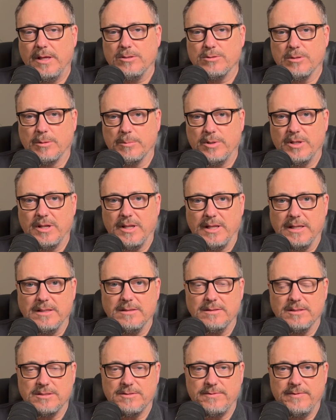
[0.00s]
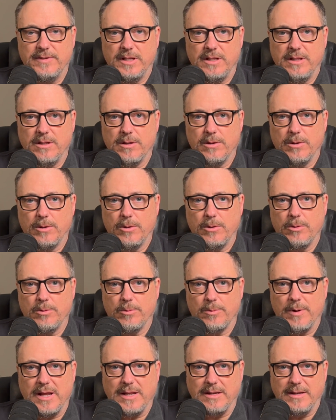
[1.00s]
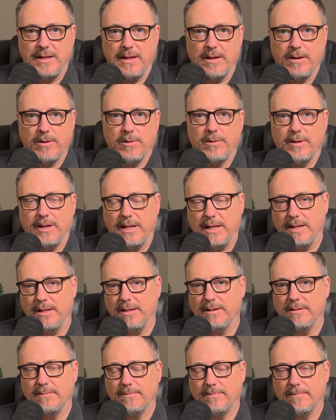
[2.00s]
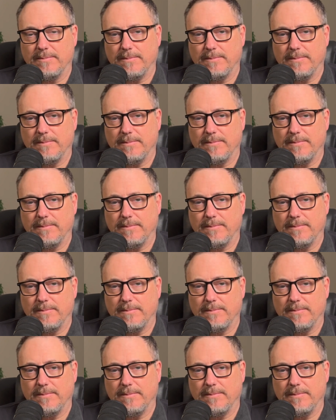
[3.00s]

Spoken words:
So I'm going to end this video right now and